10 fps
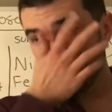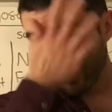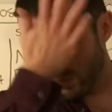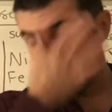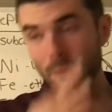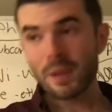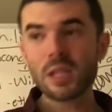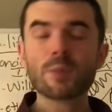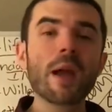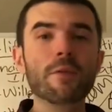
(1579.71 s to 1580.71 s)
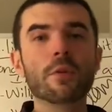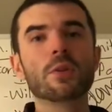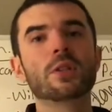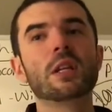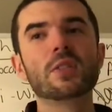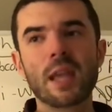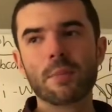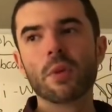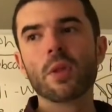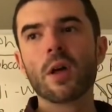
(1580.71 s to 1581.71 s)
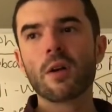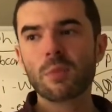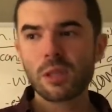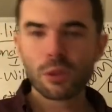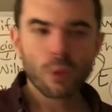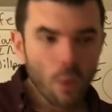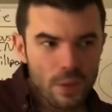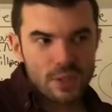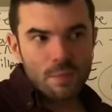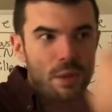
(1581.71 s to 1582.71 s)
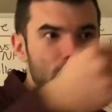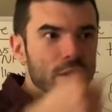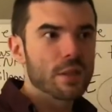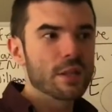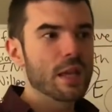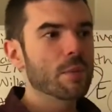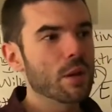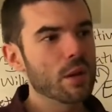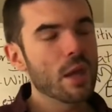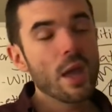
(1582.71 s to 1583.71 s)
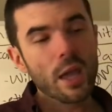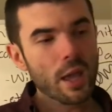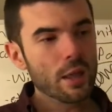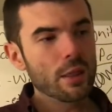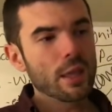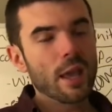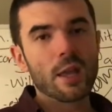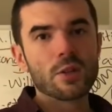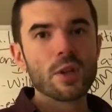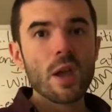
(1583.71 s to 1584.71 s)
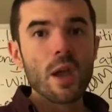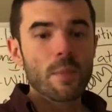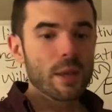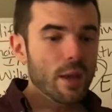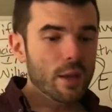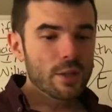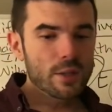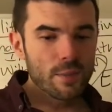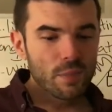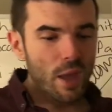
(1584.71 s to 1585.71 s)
Well, me being spiteful is an example of me throwing some meat to the demon in the cage. Because